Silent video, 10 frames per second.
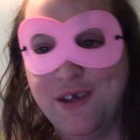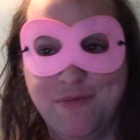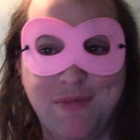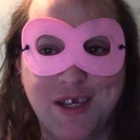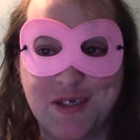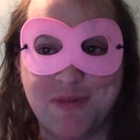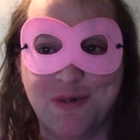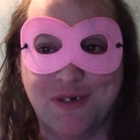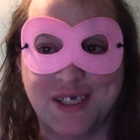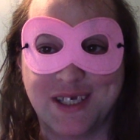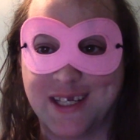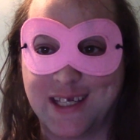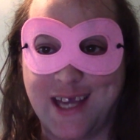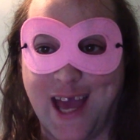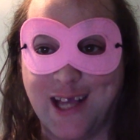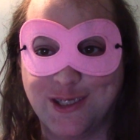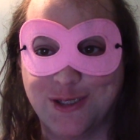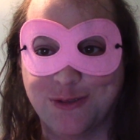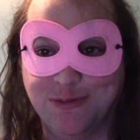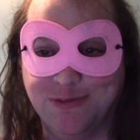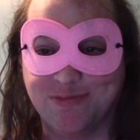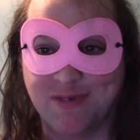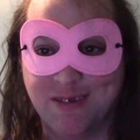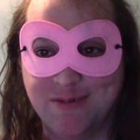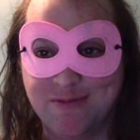Makes me want to get a cat suit and